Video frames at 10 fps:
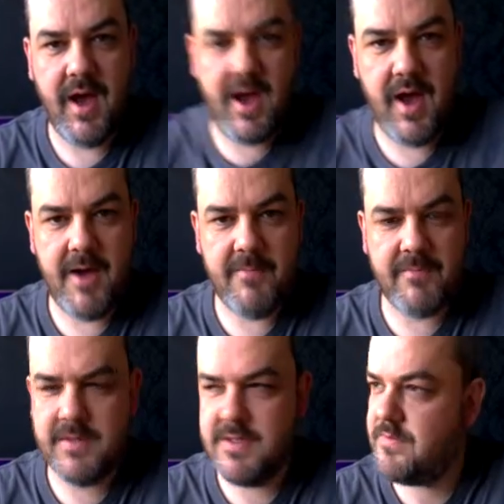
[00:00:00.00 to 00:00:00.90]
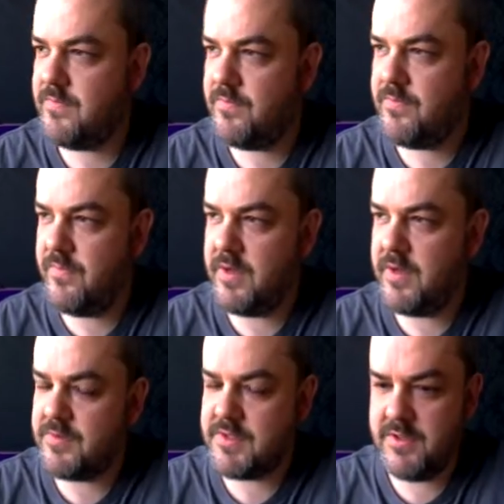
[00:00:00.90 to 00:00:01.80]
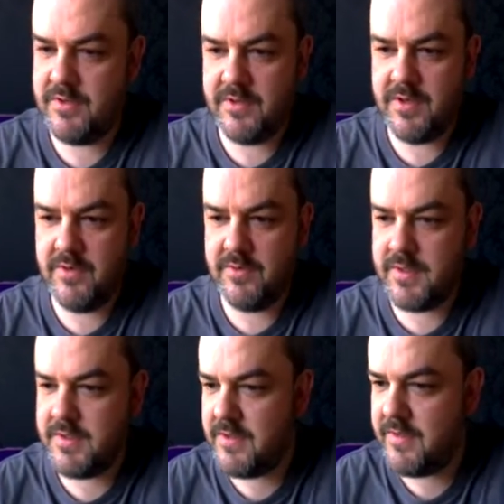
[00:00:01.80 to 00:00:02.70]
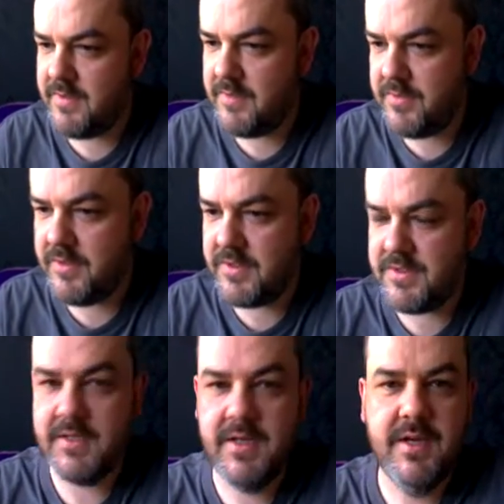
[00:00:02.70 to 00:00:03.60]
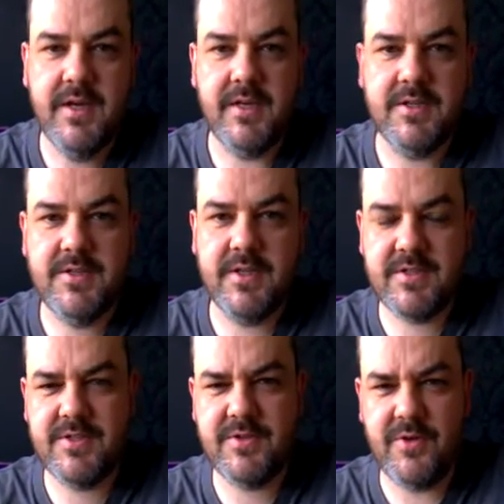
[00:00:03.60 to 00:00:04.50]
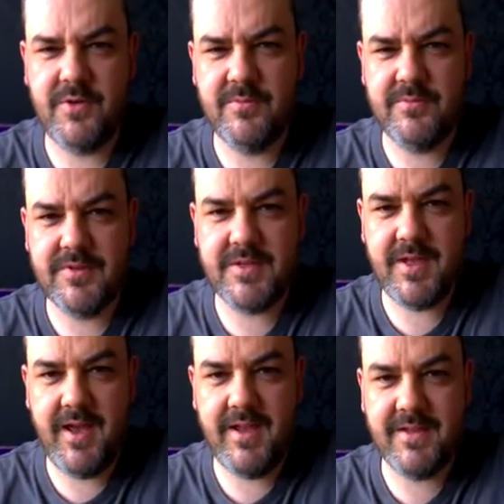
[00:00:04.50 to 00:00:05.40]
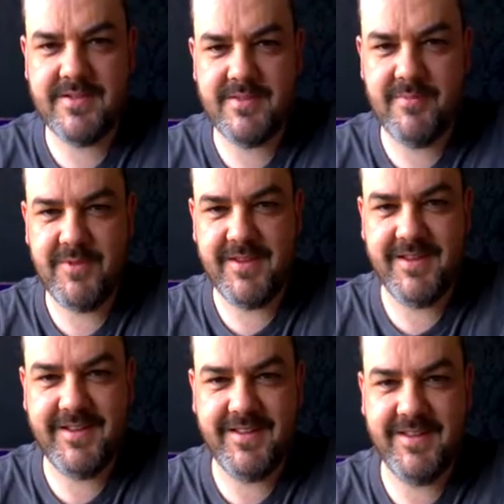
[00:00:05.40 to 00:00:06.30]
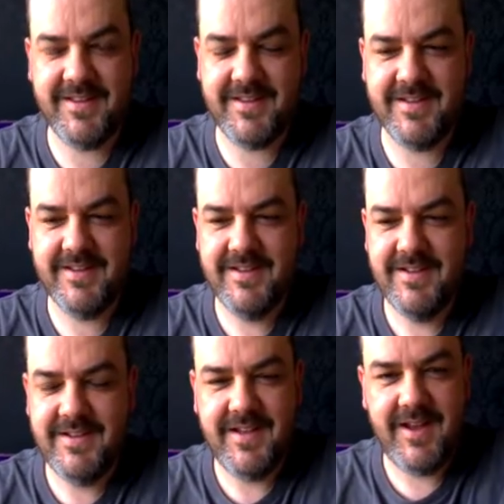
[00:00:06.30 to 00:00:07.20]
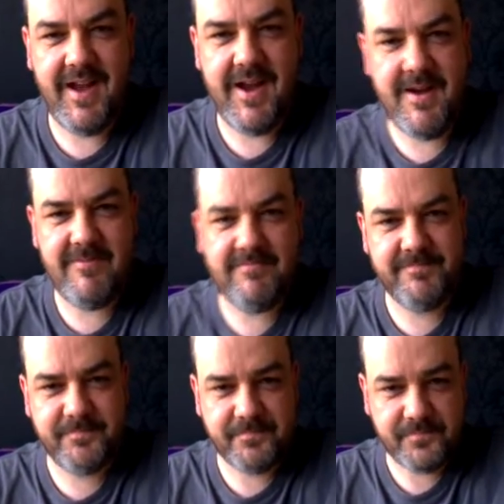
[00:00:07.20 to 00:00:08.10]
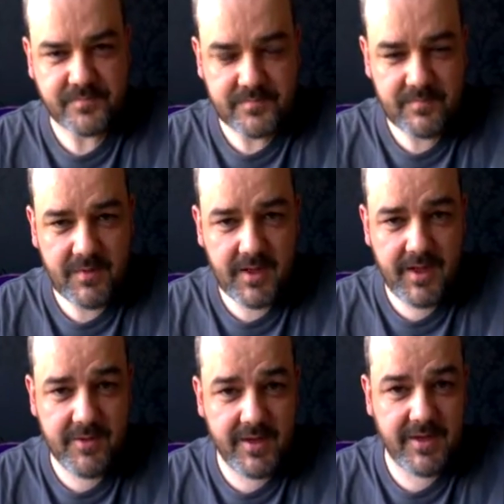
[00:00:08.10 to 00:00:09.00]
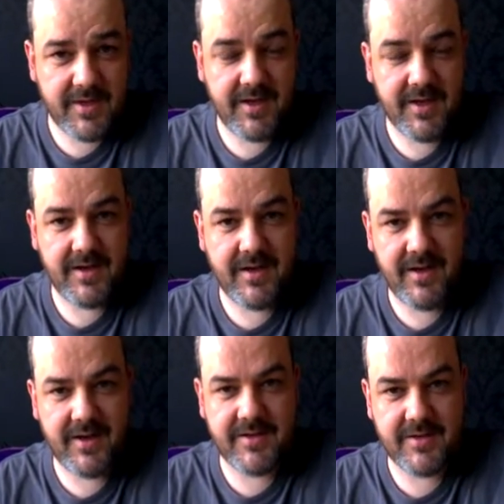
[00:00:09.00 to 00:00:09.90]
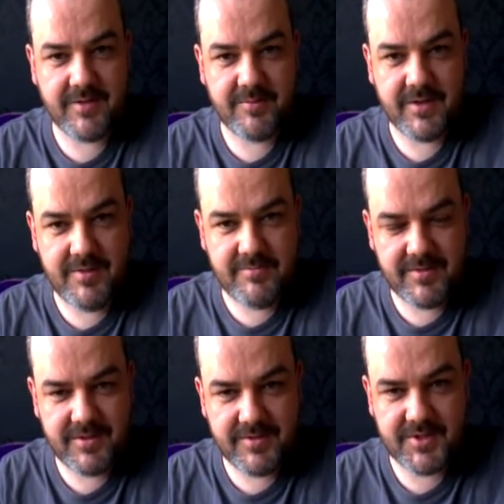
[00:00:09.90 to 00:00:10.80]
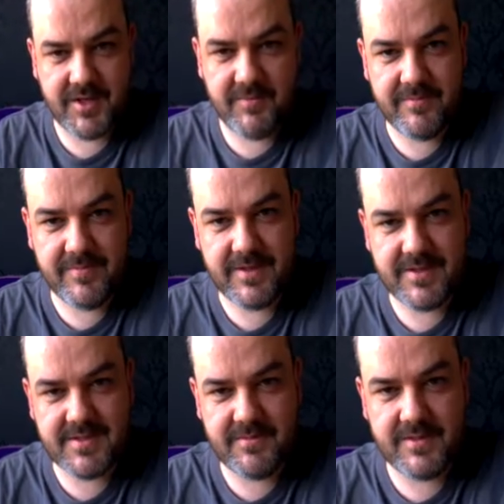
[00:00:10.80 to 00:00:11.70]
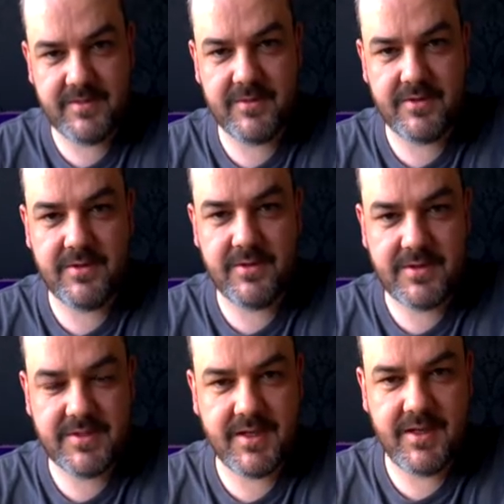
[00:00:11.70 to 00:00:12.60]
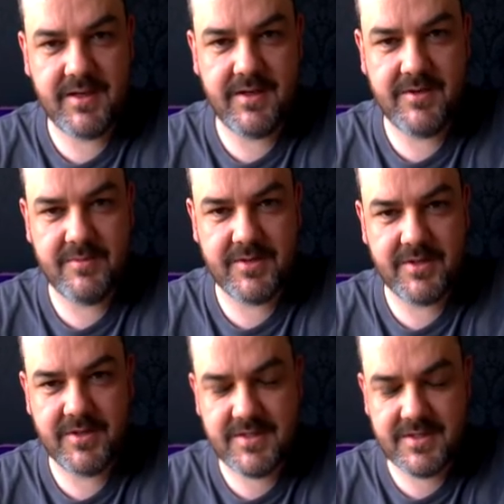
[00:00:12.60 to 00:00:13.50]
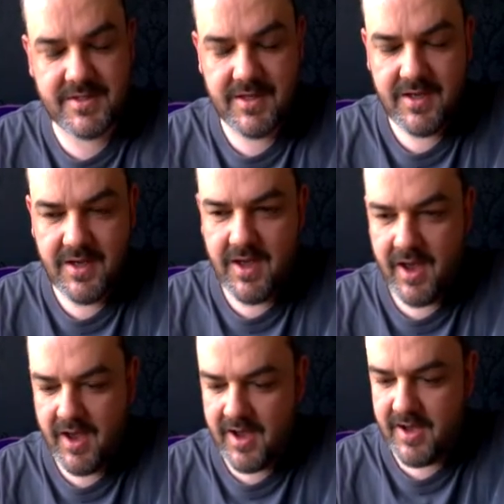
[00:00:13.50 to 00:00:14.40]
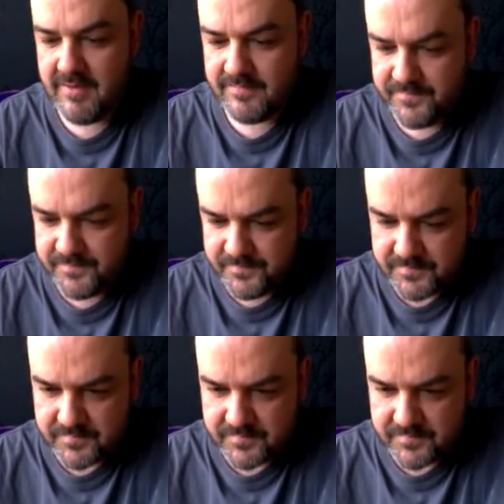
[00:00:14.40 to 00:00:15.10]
Um, his video was called, oh I don't have it up here actually, uh, Shit Storms and something I think. Um, anyway, uh, hi Noel Plum, or Jim as I believe you're called. Uh, hope you're good. Um,